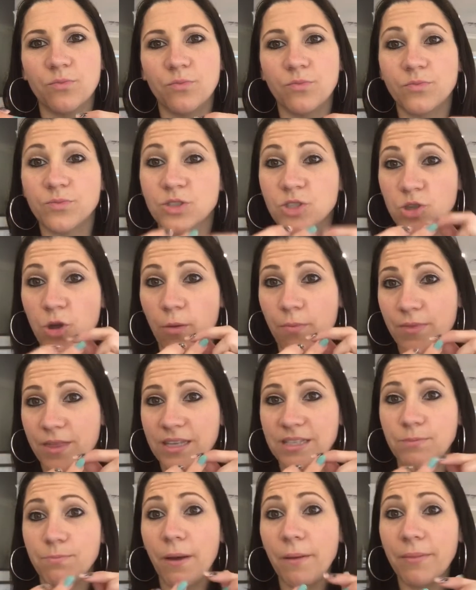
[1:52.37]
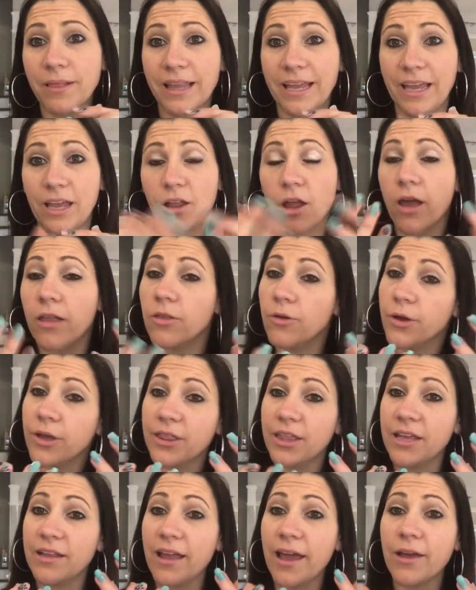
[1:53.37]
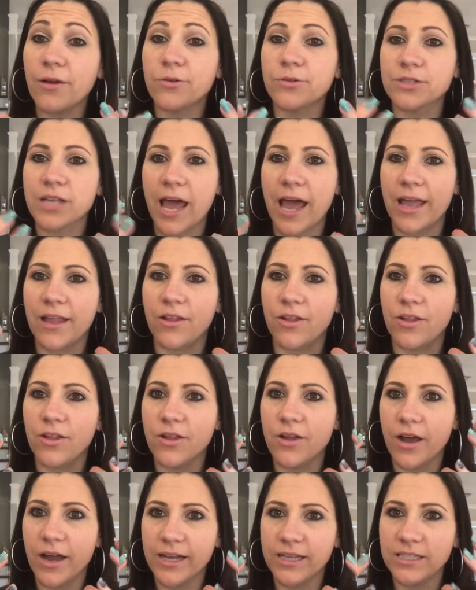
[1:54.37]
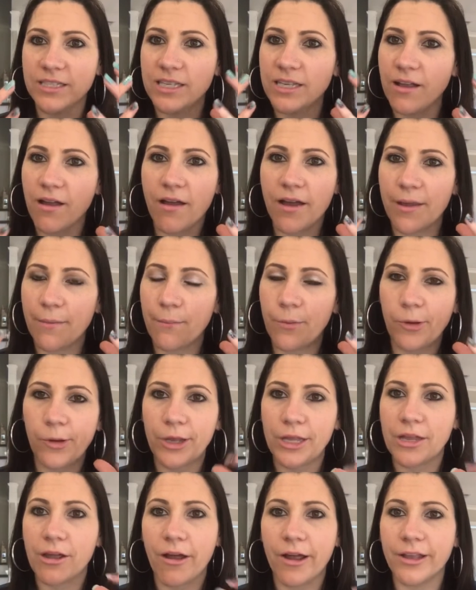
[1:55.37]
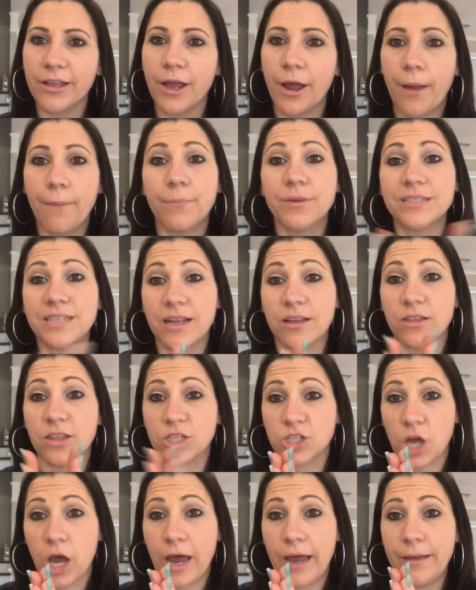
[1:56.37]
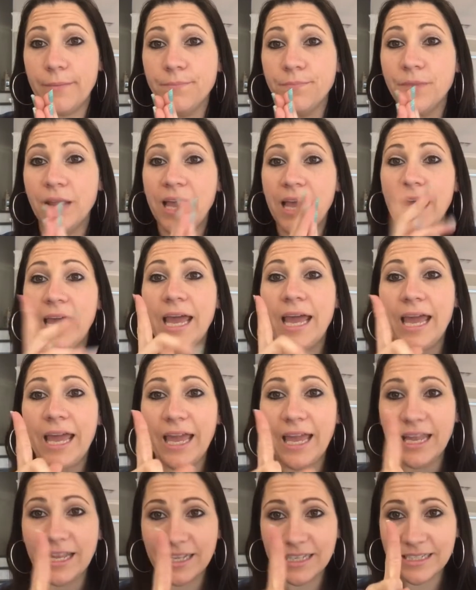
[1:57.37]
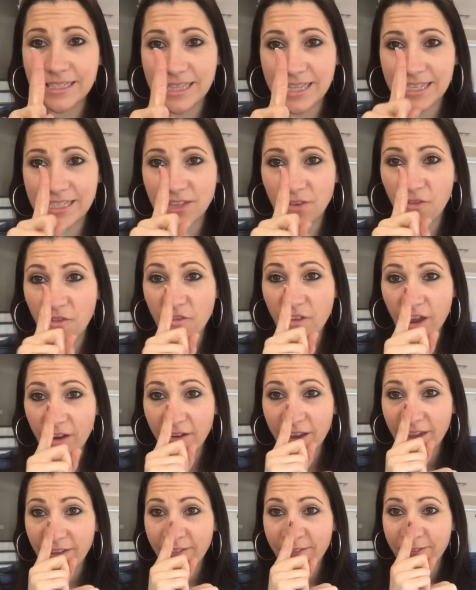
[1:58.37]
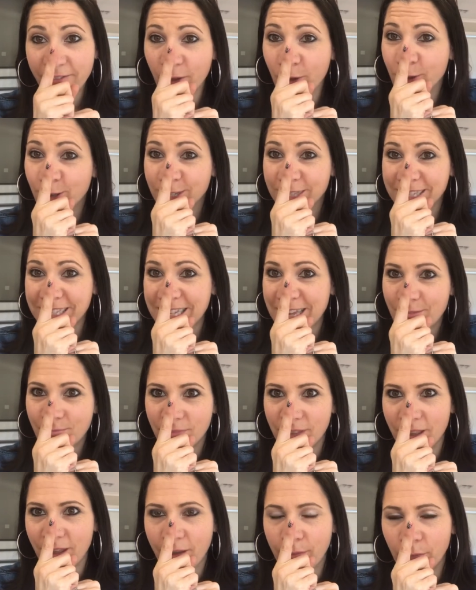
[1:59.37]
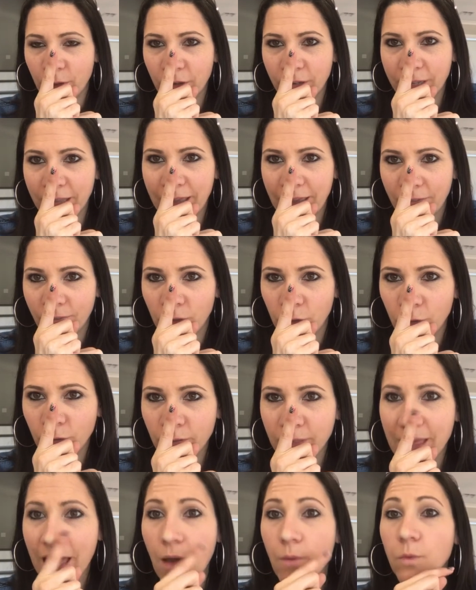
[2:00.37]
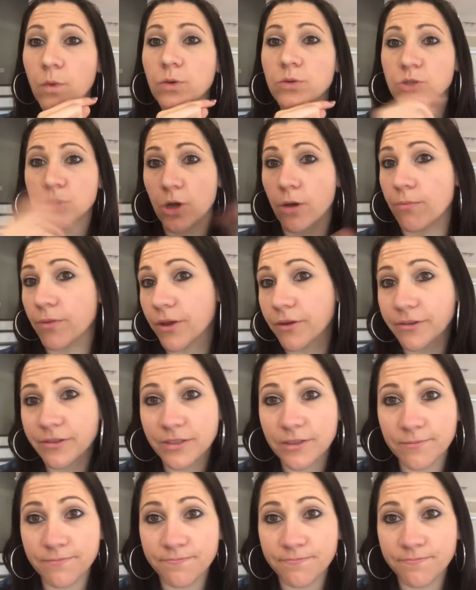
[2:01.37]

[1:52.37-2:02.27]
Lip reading: stop this bubbling? And I look at their nails, and 99.99% of the time it is this very first tip that I'm going to give you that will stop those.